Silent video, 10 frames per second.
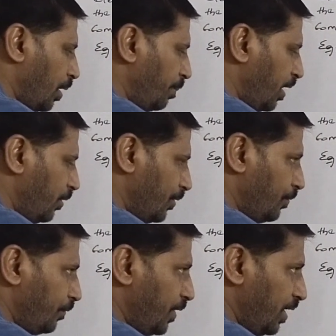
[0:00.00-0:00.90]
compare with
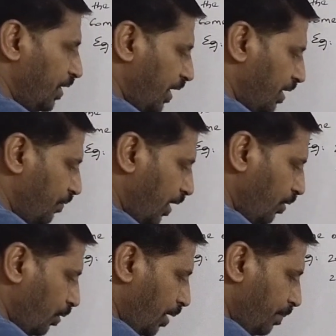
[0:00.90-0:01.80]
15 greater
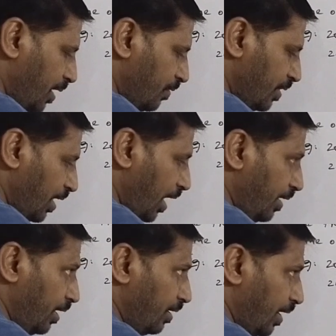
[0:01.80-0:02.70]
value, compare with
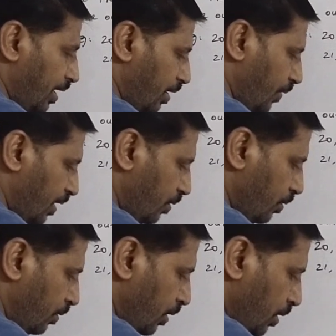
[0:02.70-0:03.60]
18 greater value,